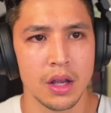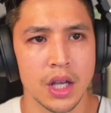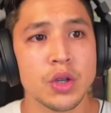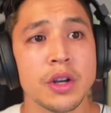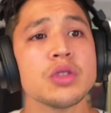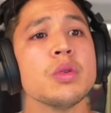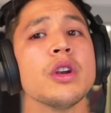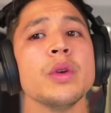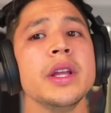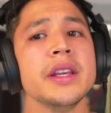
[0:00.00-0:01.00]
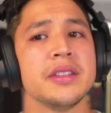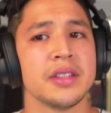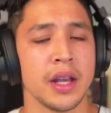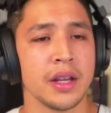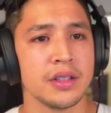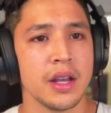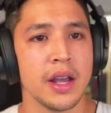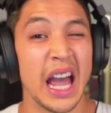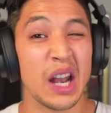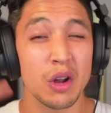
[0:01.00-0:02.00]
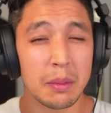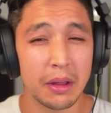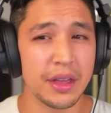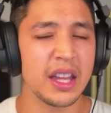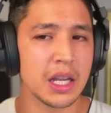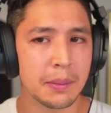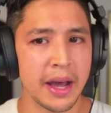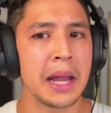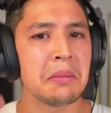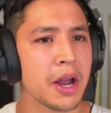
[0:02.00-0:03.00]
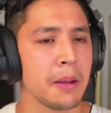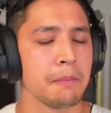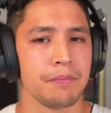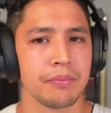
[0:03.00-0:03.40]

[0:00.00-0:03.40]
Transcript: So I just want to read these things, and I want to be thinking about Abraham,